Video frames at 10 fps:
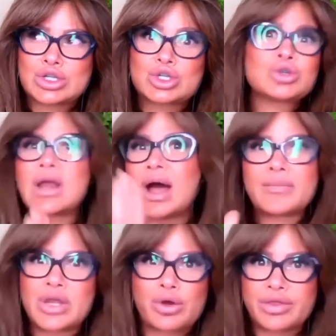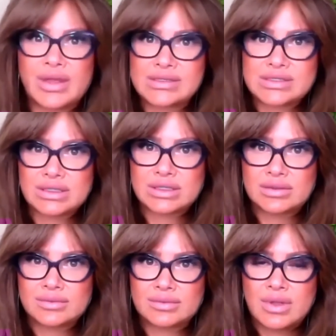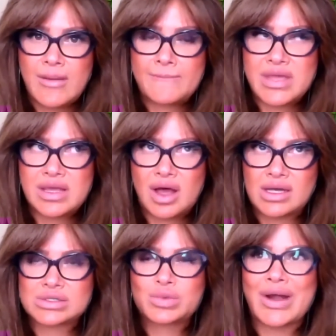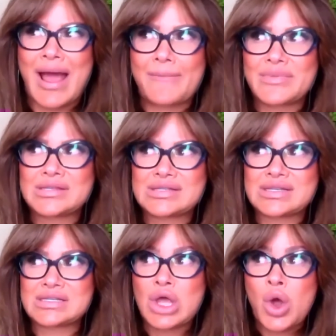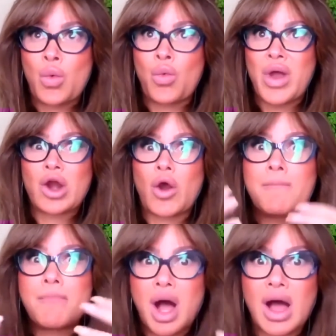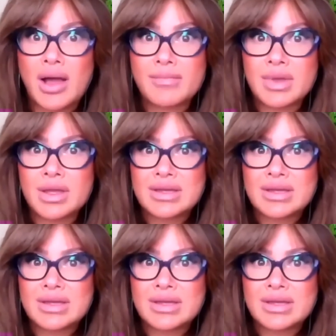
to not be authentic because what happens is when our mom